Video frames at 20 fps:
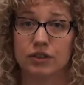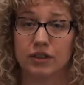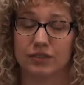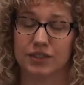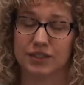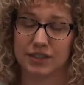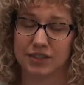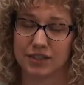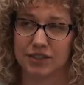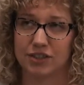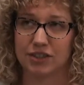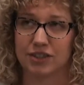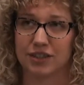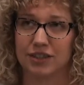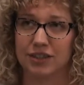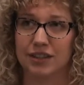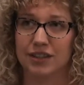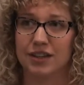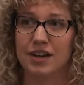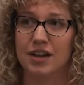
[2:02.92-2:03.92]

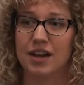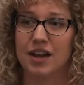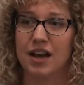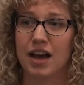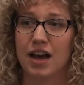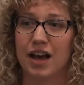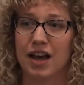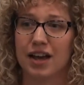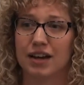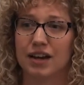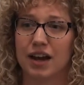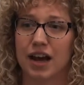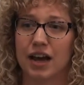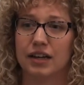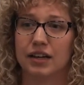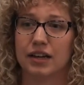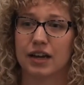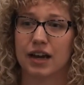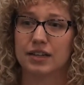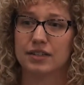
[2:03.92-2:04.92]
conversation. And I
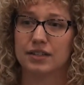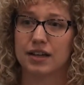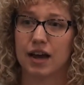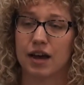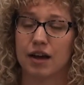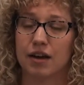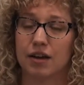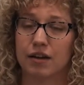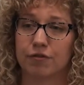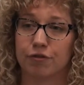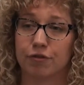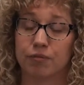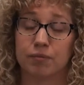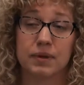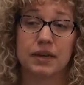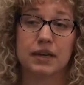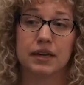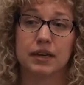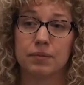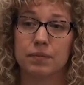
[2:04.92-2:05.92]
guess for
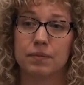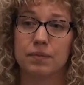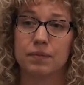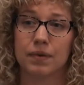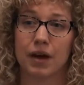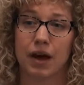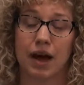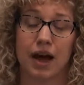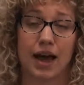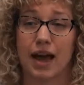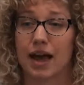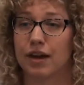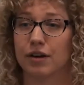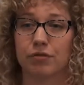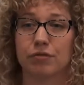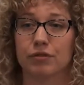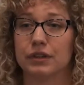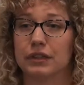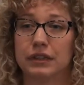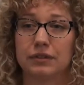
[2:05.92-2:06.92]
me, I hadn't
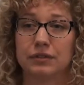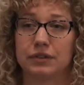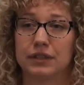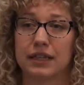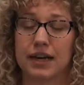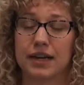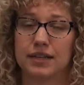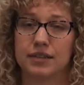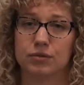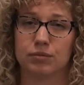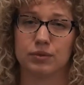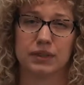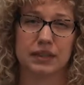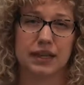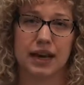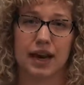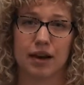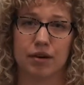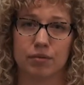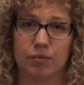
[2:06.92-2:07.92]
really realized
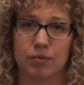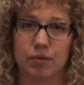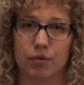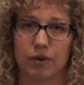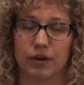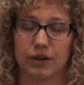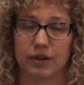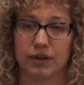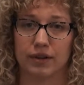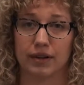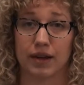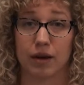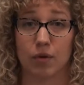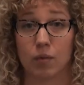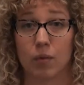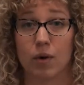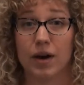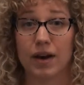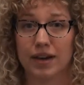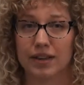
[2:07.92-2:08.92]
really how important that
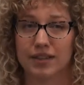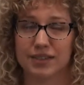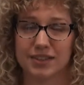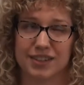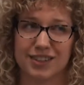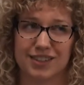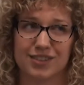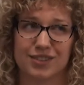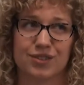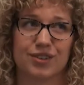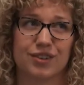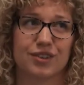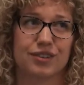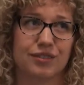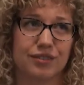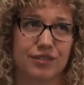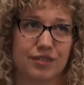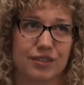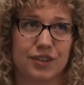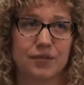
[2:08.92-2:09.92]
was, and it's sort
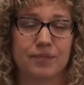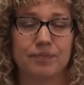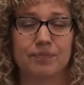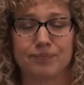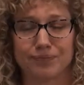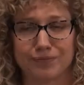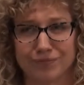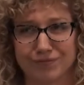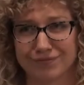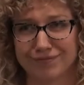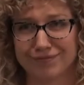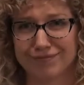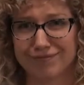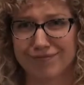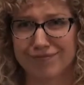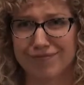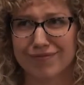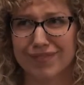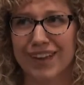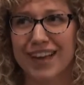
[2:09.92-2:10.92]
of
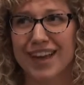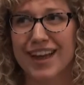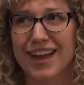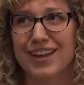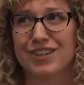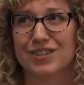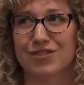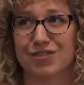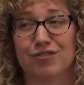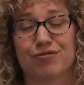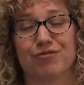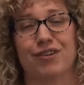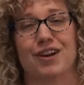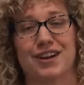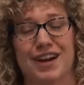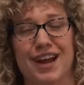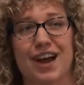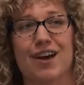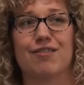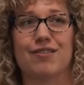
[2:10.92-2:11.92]

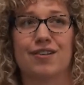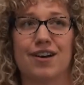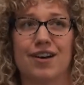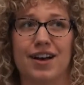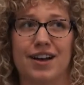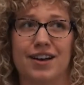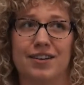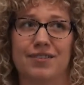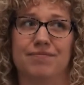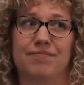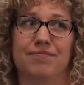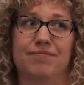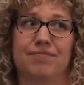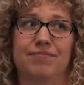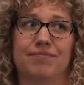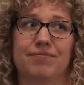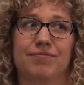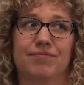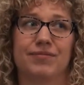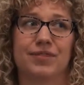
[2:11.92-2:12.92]
right now,
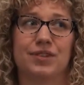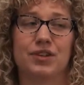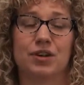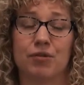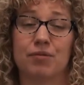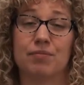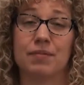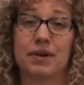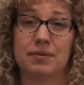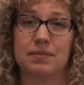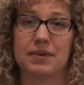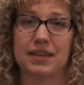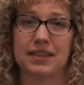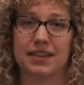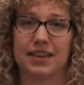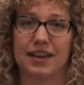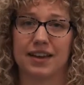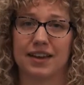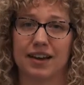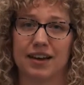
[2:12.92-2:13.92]
it made me
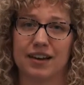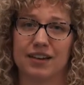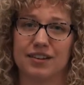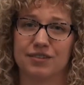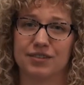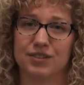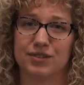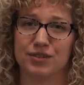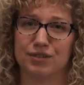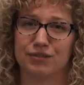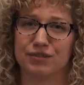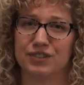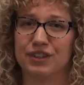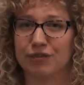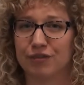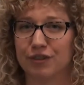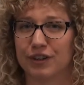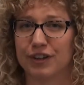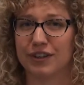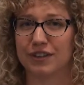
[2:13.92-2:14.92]
think of sort of
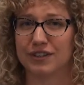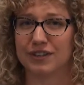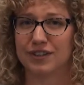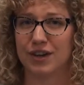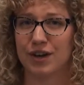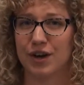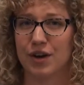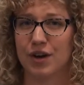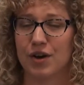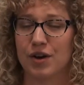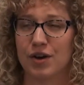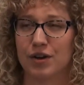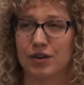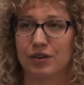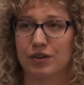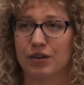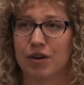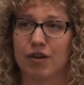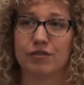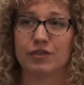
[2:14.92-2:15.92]
different
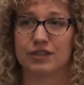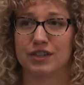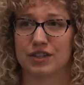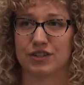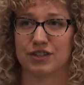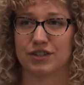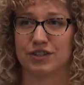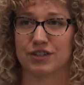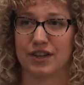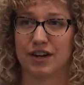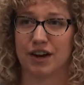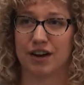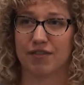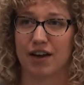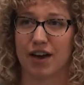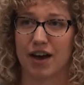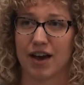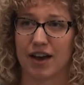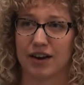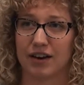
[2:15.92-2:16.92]
conversations that I've
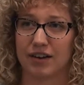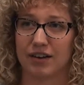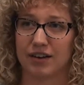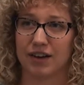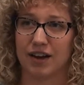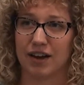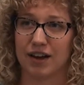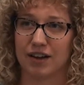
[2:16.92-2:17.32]
had